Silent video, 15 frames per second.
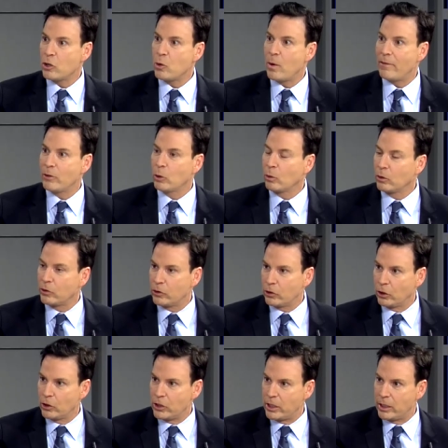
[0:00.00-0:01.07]
you have an oral
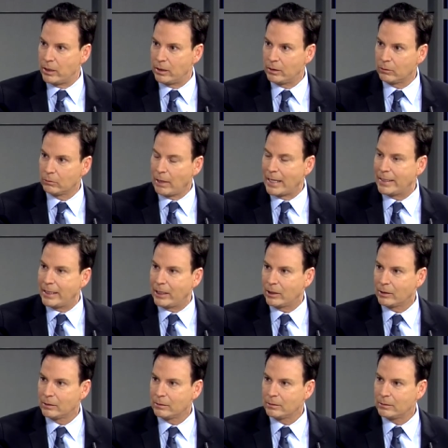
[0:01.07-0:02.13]
surgeon right there.
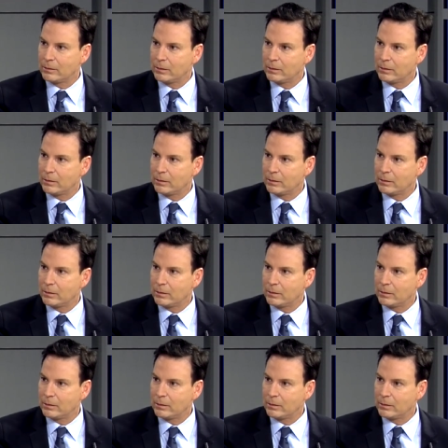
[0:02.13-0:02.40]
Yes,